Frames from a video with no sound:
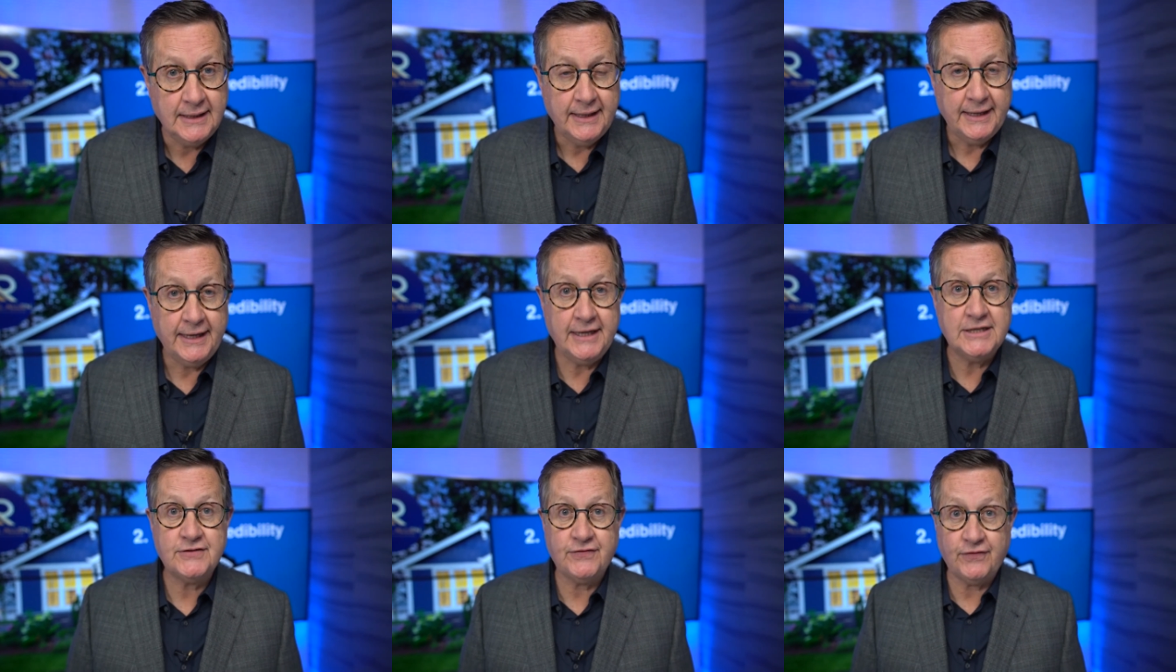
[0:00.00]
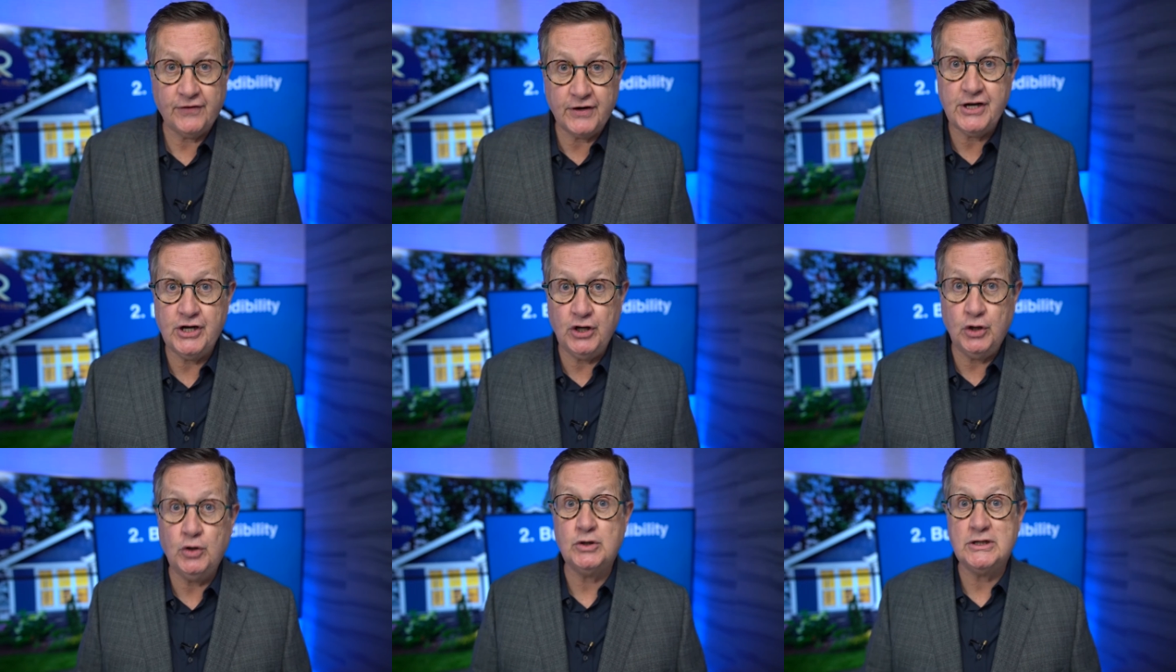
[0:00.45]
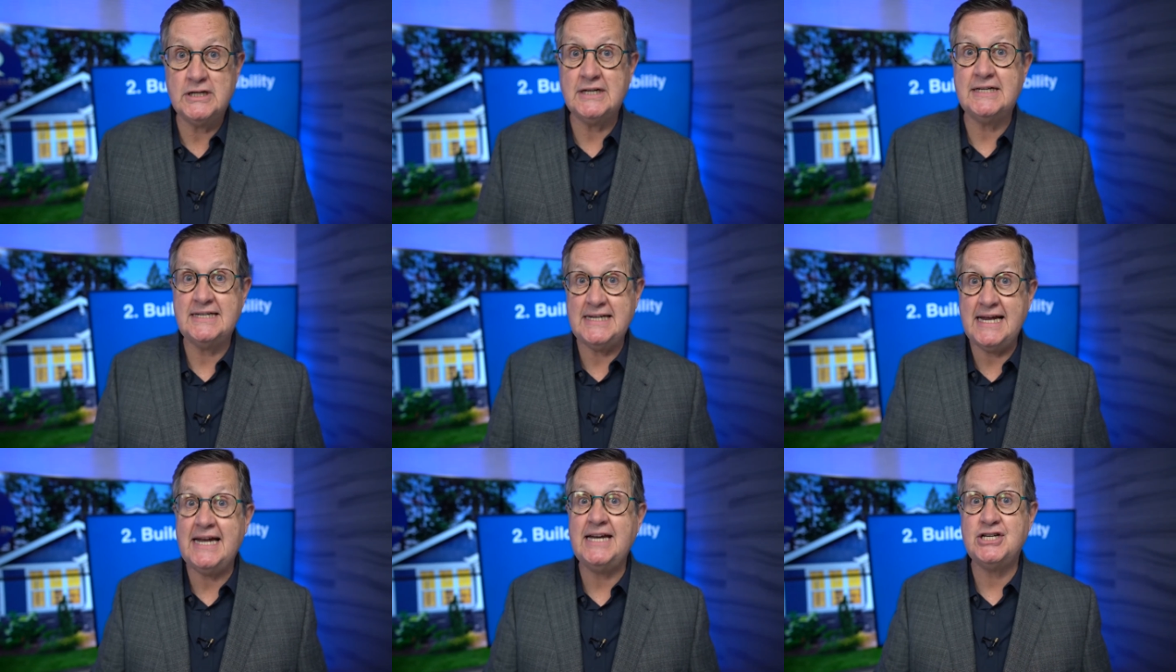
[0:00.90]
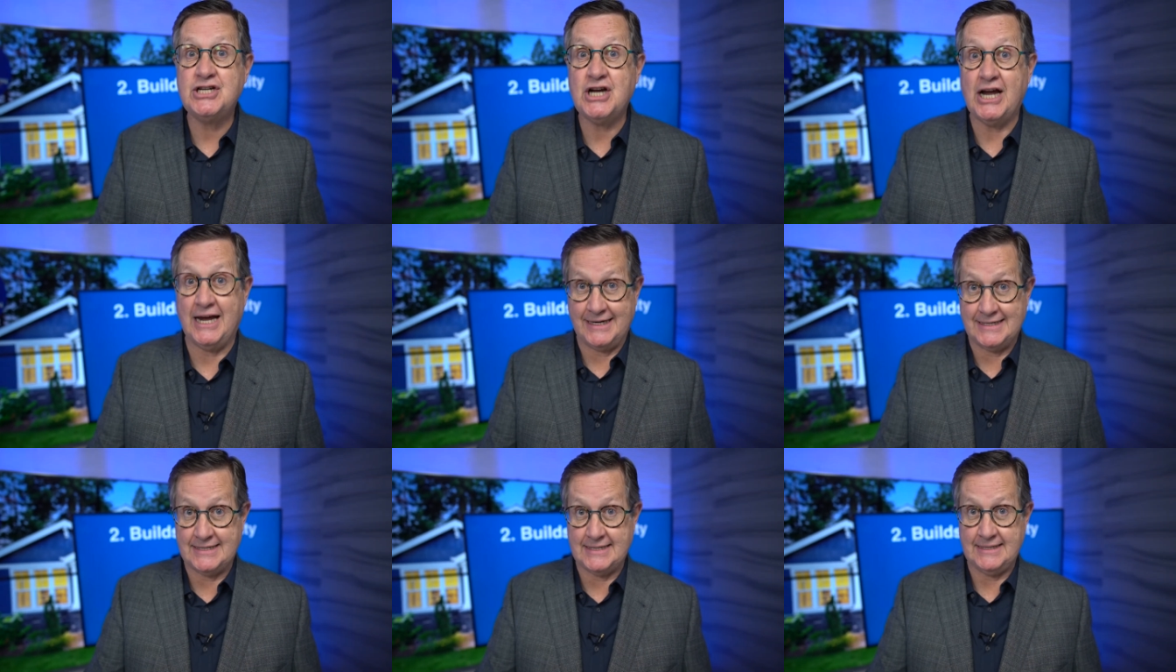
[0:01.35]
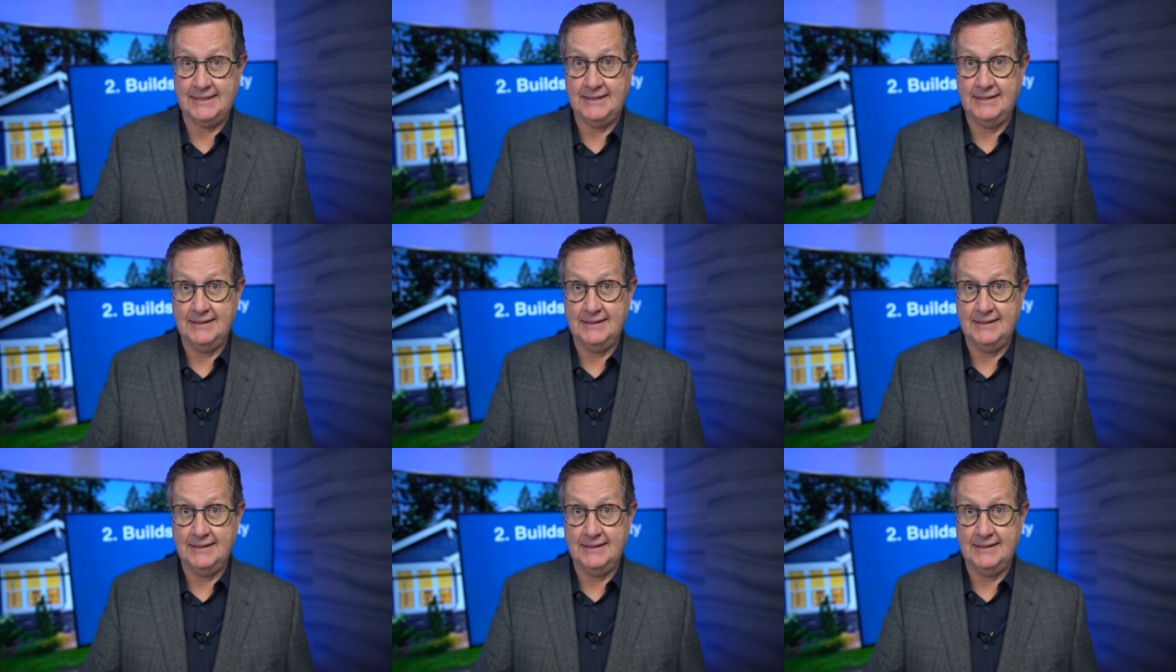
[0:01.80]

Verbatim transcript: is for you to teach it.